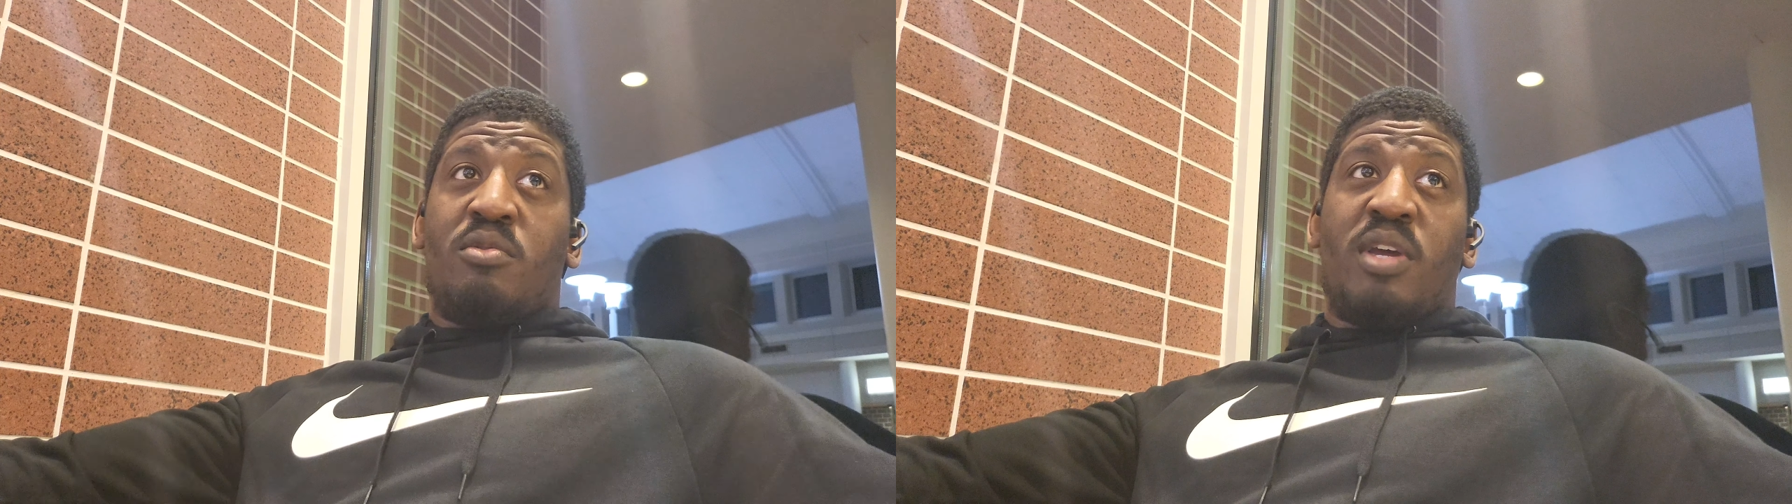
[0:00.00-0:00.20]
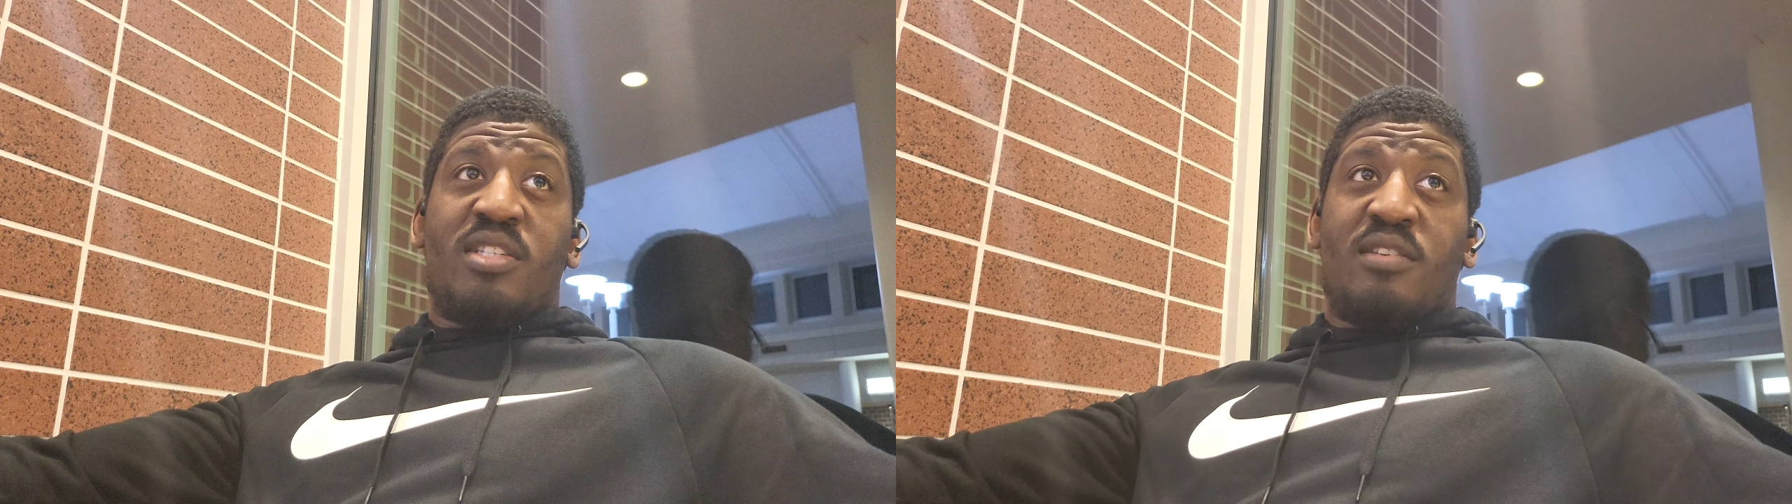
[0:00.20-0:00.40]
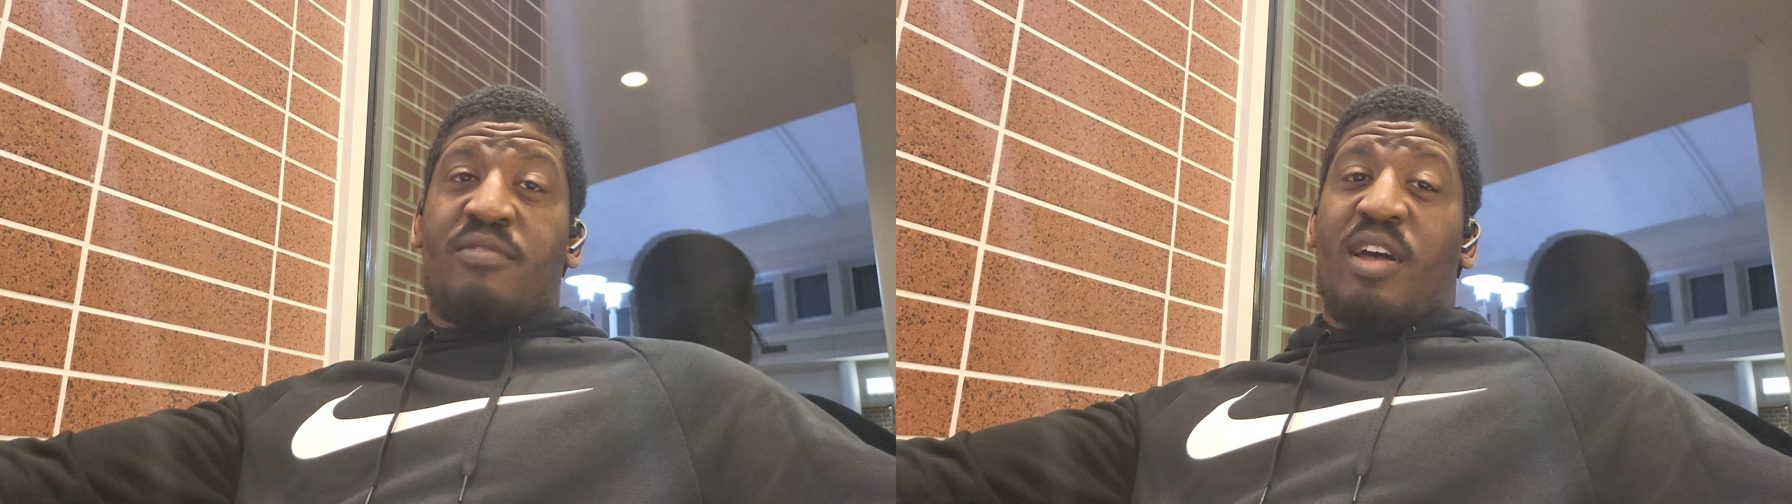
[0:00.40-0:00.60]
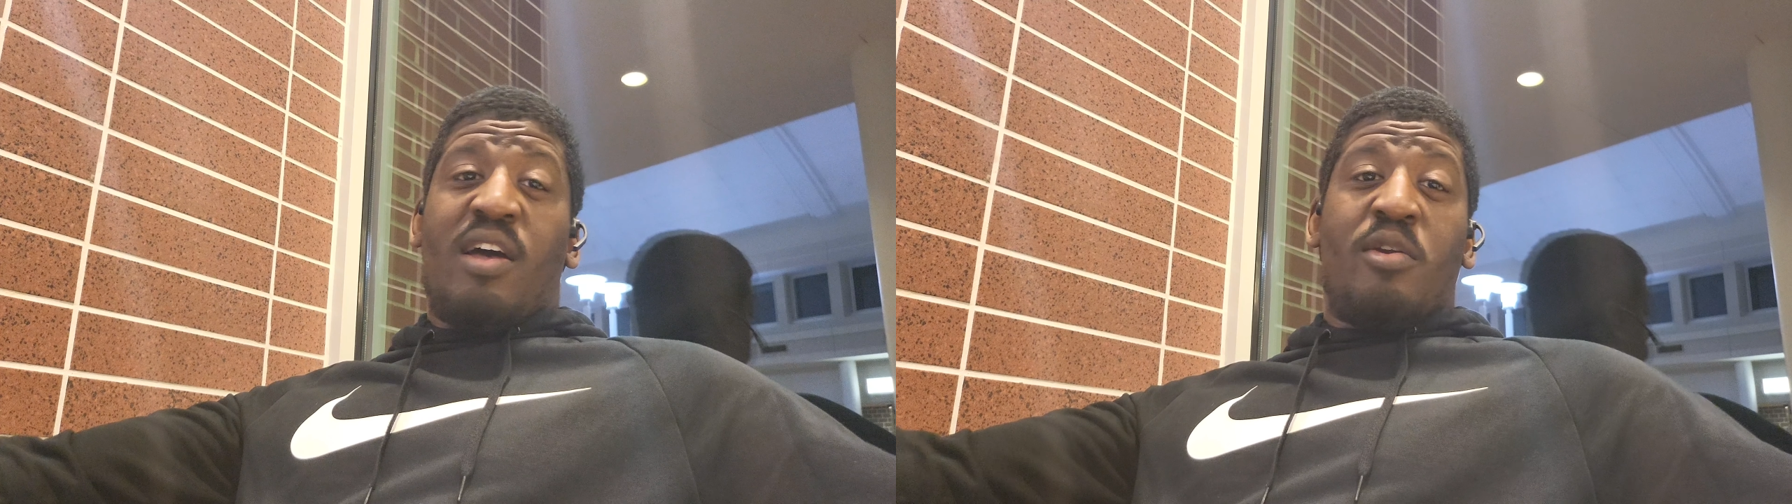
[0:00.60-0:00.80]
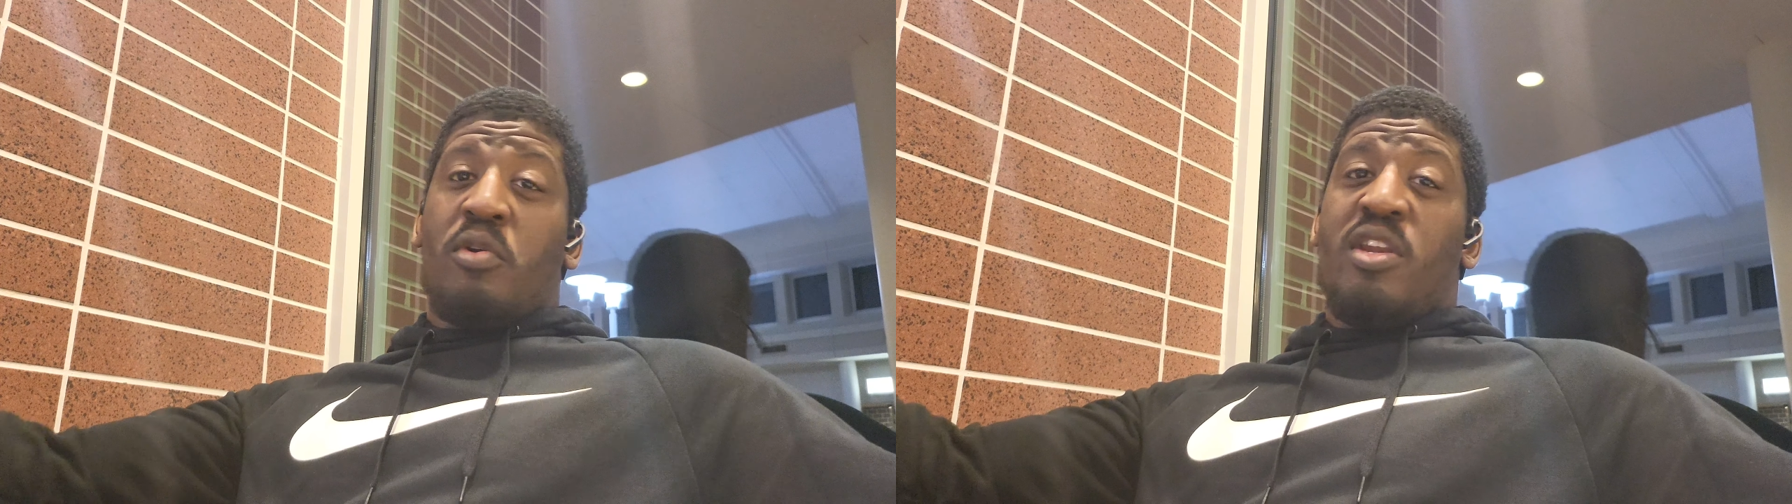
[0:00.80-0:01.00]
through
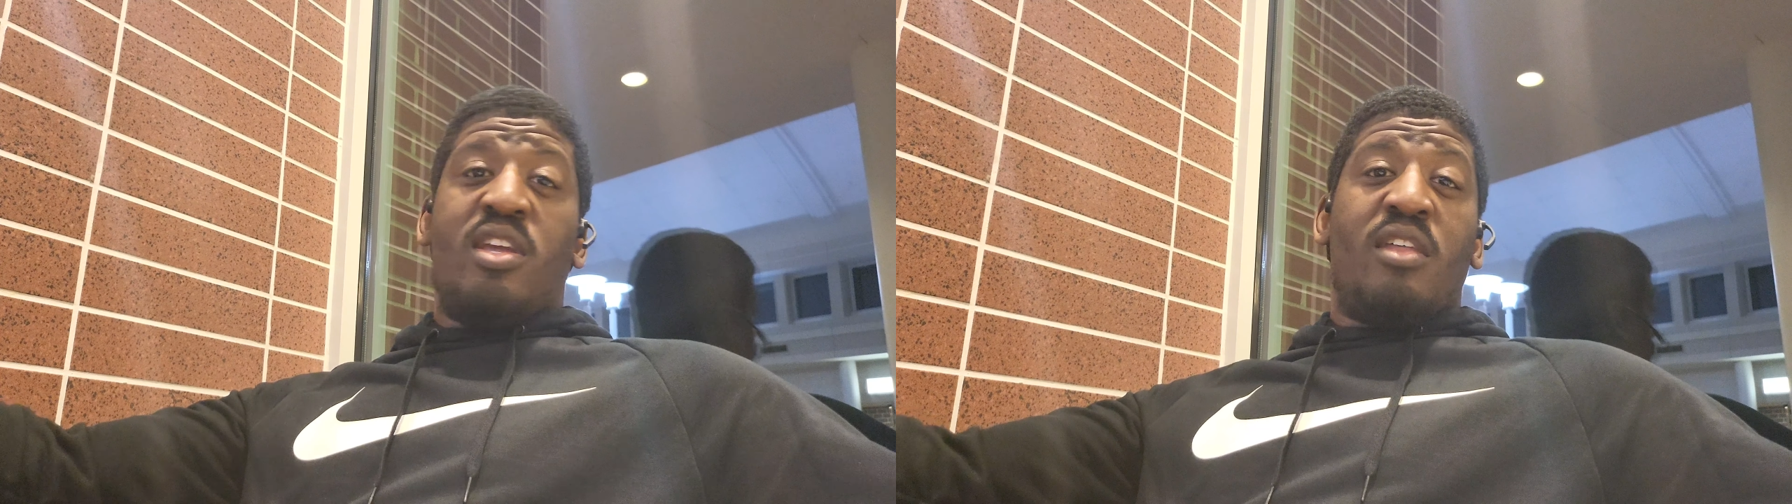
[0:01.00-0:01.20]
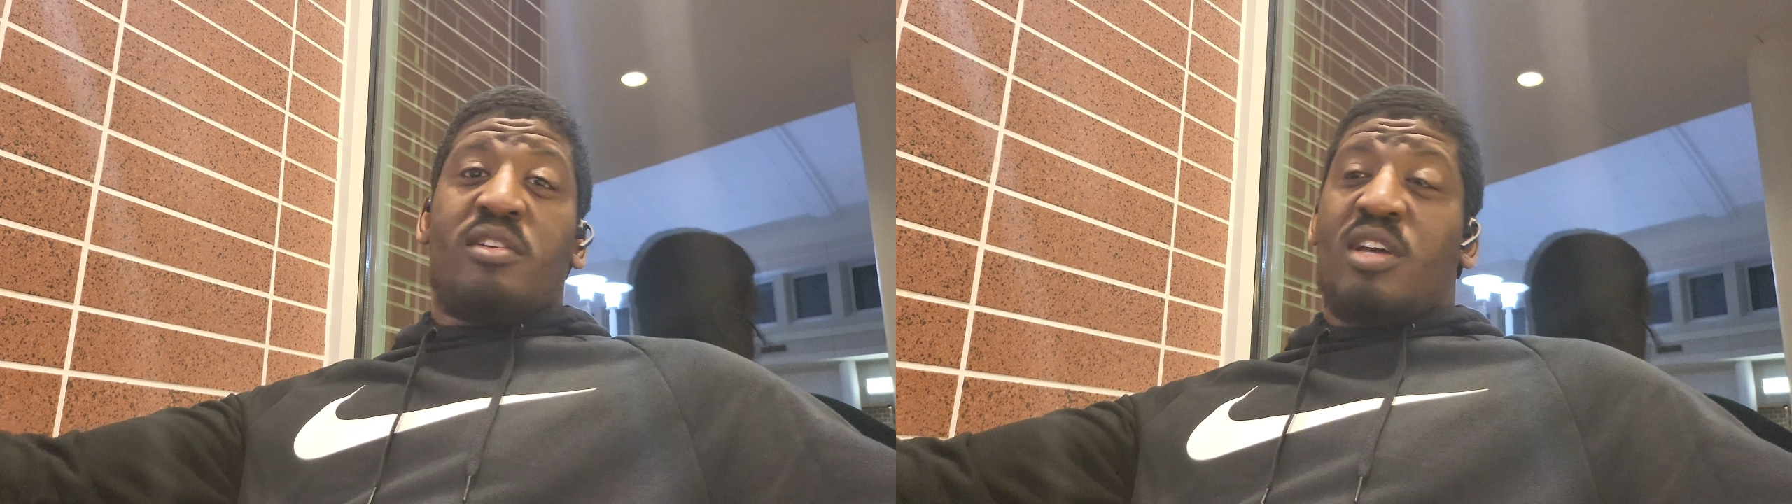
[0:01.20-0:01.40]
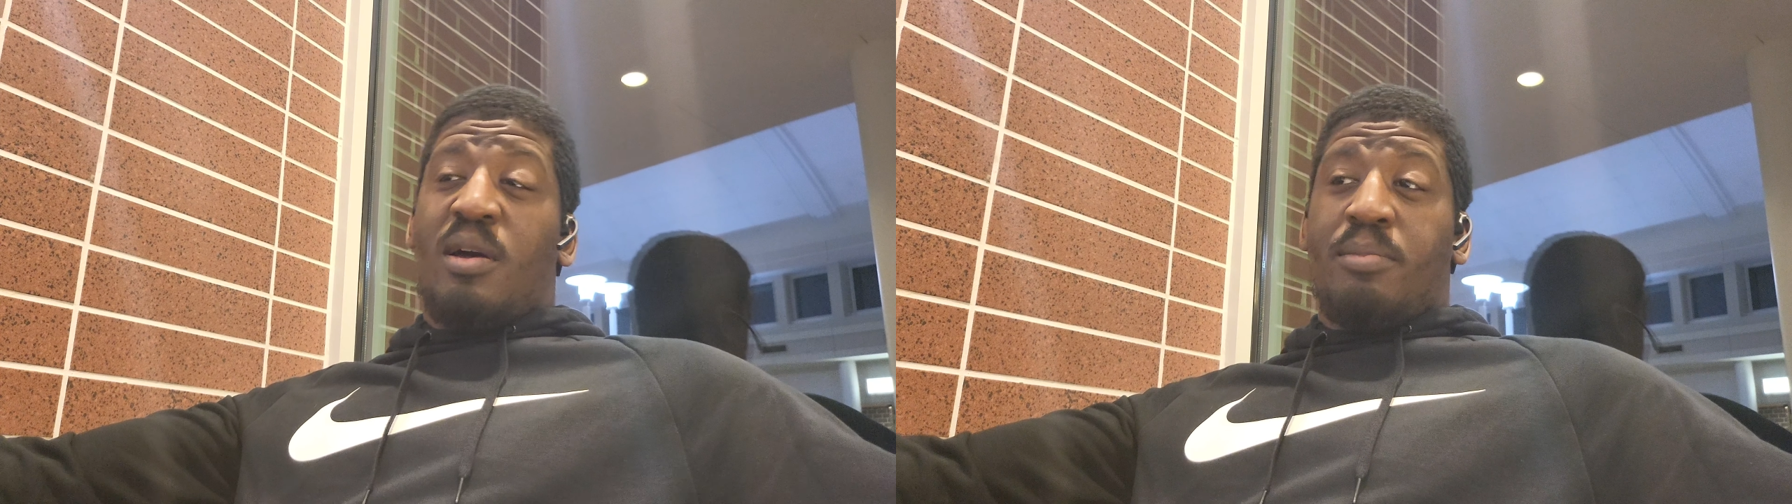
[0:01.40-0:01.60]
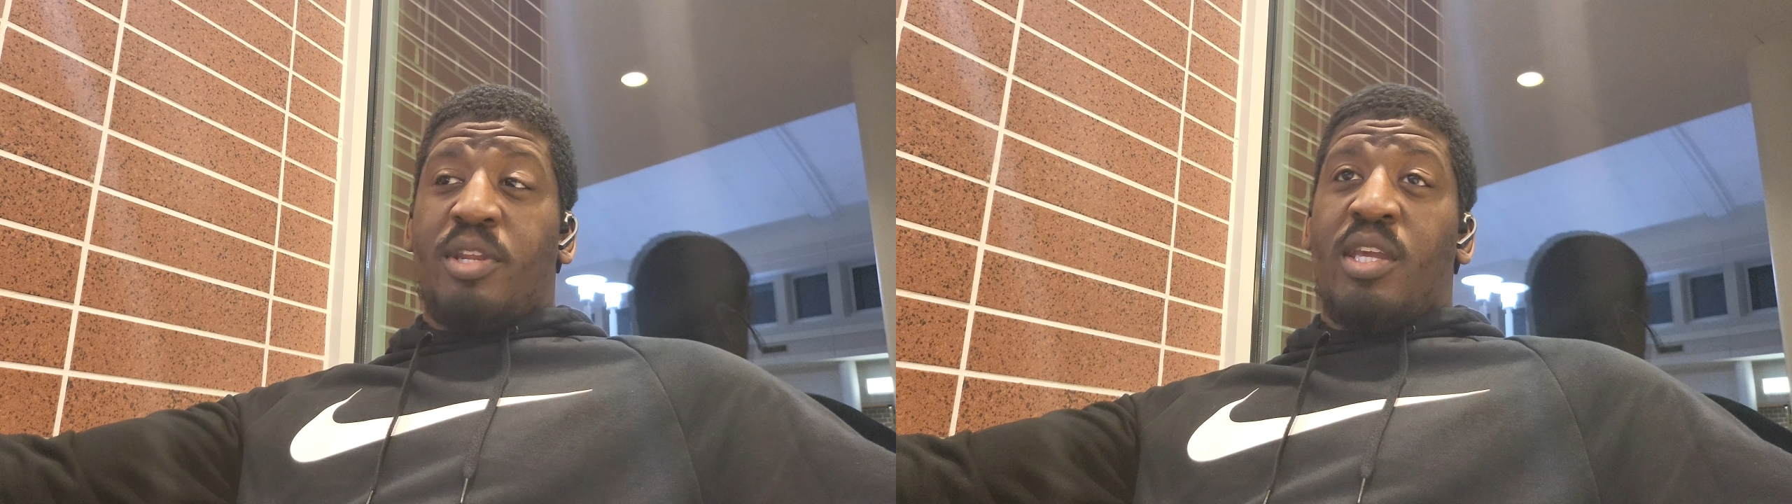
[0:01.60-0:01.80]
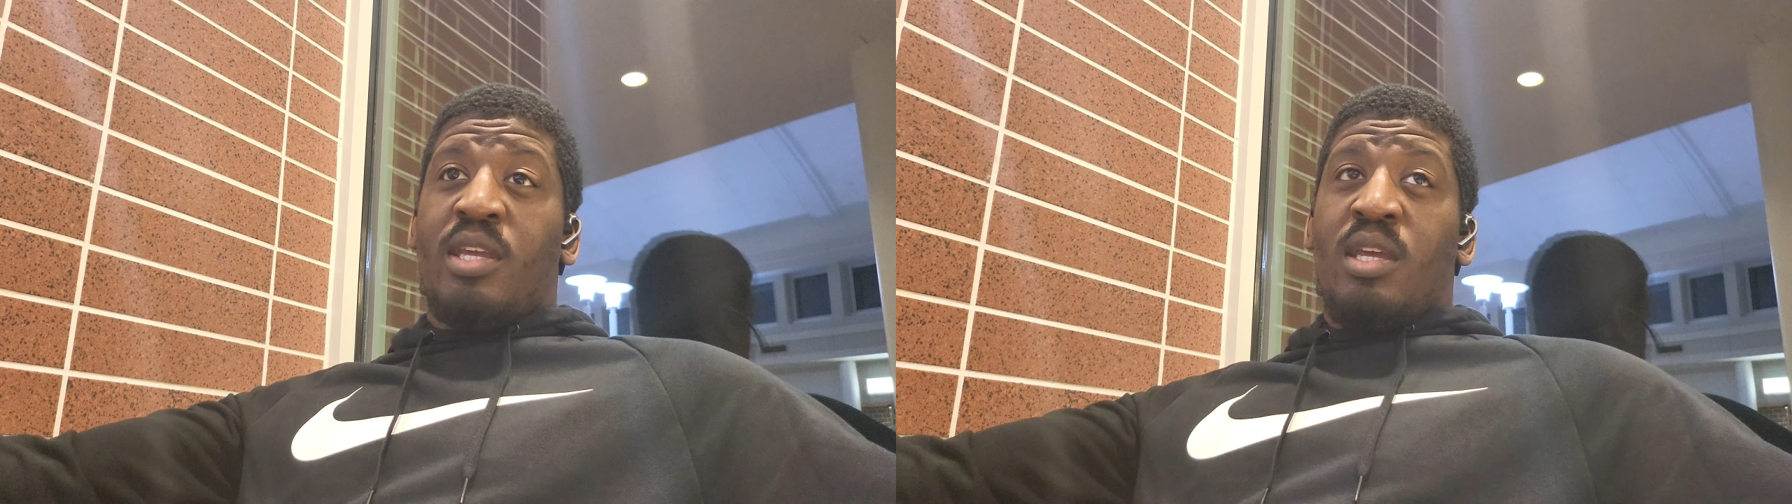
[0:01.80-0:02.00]
SFI, or any other
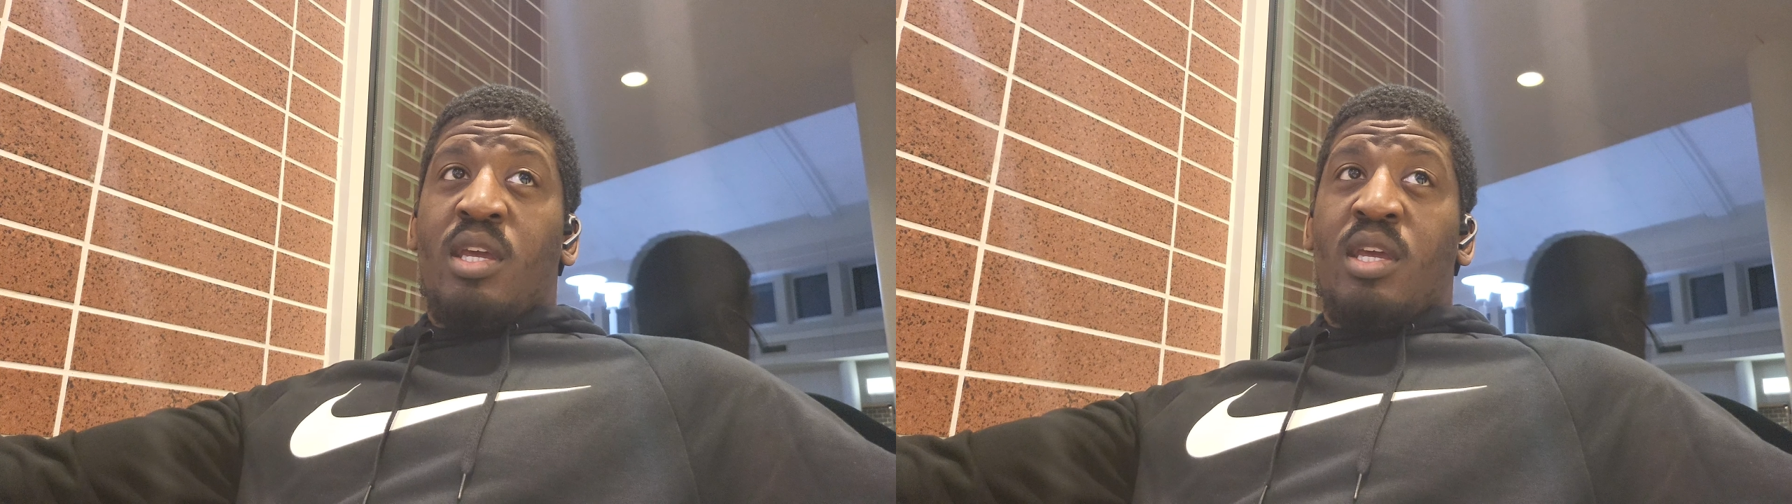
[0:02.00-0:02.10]
company,